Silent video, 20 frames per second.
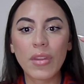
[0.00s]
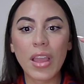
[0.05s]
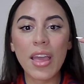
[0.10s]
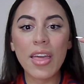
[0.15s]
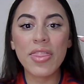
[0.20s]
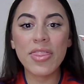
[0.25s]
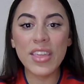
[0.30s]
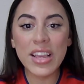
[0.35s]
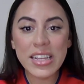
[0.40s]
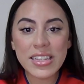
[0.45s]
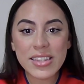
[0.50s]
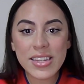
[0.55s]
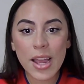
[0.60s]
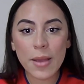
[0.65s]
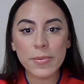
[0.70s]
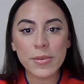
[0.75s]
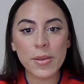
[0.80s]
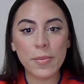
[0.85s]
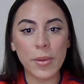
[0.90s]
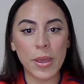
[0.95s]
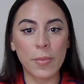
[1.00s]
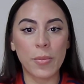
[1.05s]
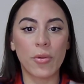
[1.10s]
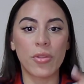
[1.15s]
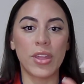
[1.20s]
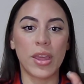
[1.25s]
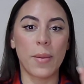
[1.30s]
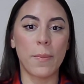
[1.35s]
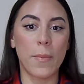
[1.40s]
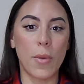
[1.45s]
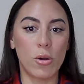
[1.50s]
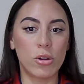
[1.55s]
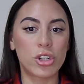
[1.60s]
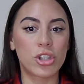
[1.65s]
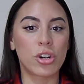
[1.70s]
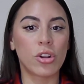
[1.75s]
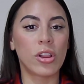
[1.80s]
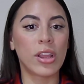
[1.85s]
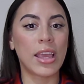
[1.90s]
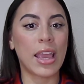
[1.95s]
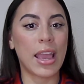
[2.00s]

these types of people, the emotionally